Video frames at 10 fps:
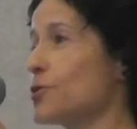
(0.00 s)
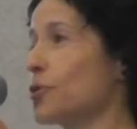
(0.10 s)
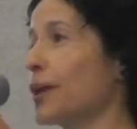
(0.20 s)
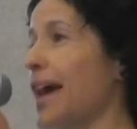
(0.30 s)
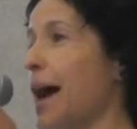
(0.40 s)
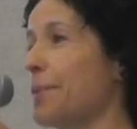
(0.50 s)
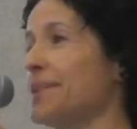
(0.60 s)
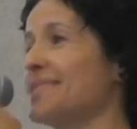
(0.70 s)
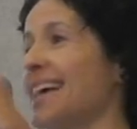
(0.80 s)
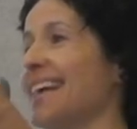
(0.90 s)
are what
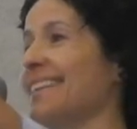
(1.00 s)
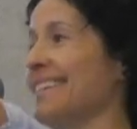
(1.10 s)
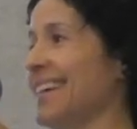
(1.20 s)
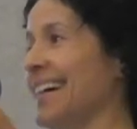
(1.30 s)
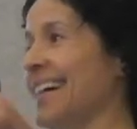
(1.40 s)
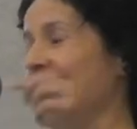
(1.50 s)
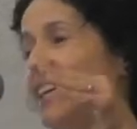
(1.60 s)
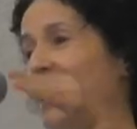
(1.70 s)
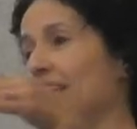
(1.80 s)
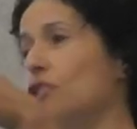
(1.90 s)
happens
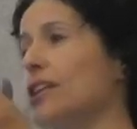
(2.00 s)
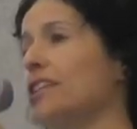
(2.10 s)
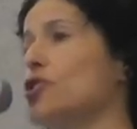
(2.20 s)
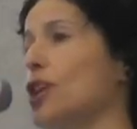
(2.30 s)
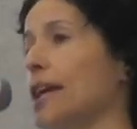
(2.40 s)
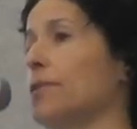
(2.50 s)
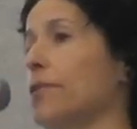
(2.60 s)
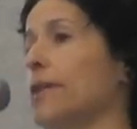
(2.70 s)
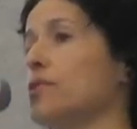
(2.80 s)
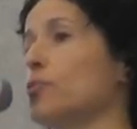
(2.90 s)
in a chain of
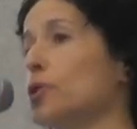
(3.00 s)
events.